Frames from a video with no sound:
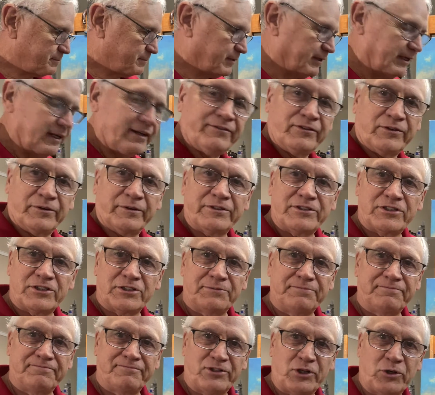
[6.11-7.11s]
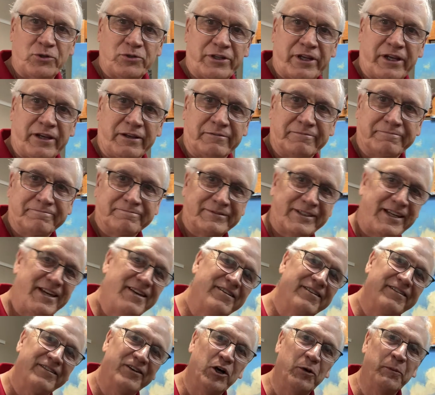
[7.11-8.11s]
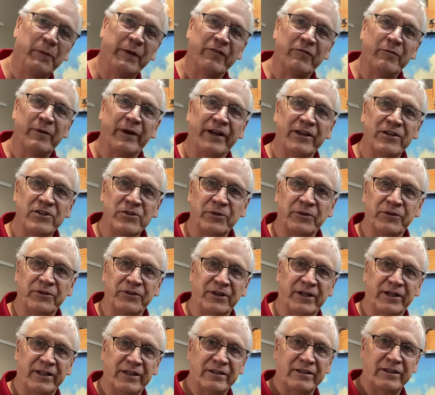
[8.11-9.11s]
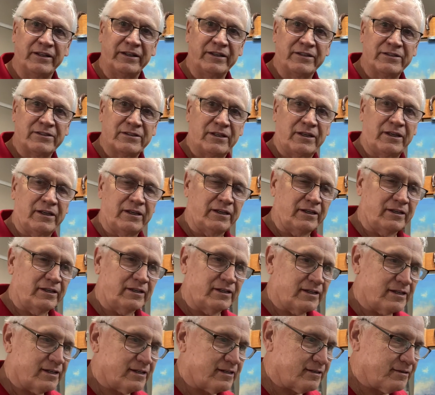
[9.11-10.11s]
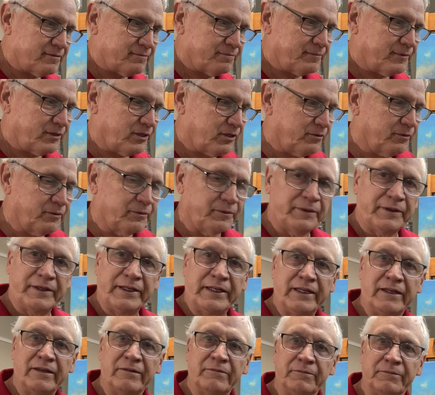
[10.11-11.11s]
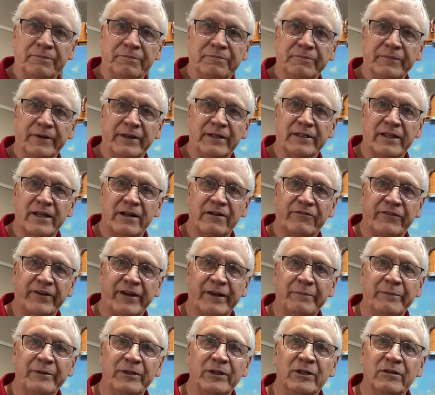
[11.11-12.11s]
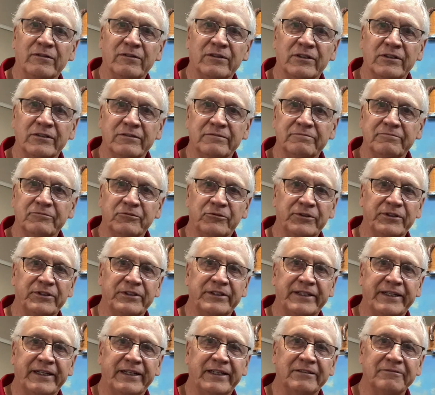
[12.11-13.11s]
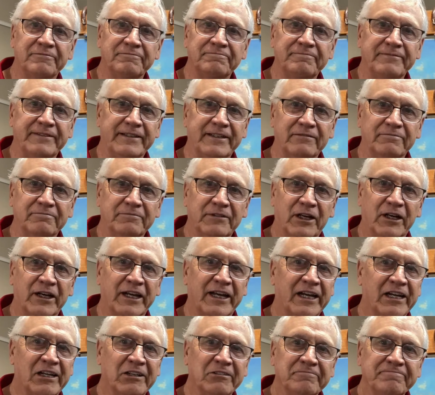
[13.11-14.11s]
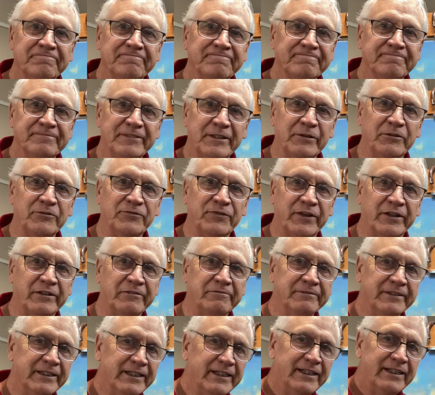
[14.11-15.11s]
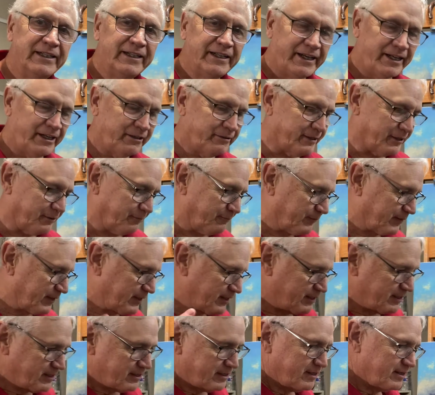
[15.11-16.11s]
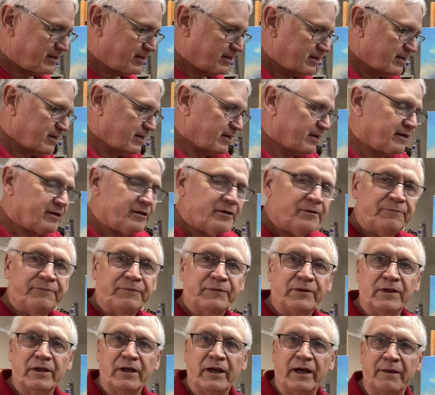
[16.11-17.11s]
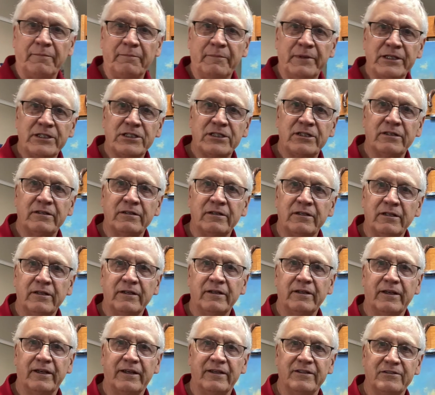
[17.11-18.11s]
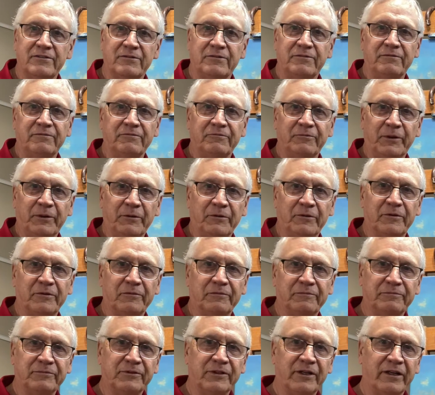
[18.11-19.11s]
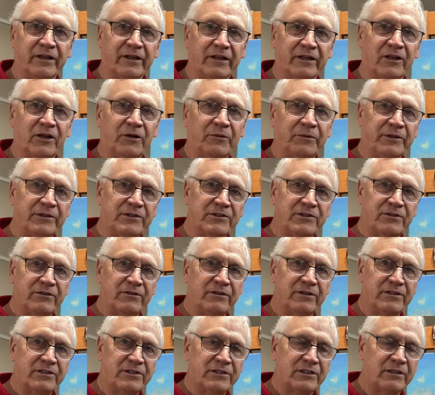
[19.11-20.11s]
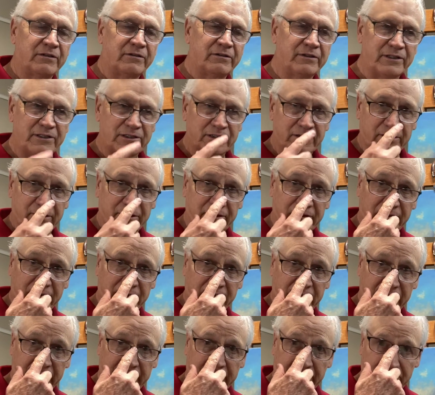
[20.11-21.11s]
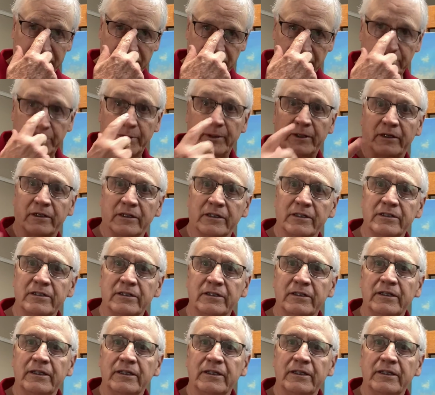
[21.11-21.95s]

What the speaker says: Even though it's Tuesday. Hope everybody enjoyed their holiday yesterday. Know what we did. We had a lot of family over, grilled out, hung out. It was fun. Anyway, I mentioned as we were going to go into this series on national parks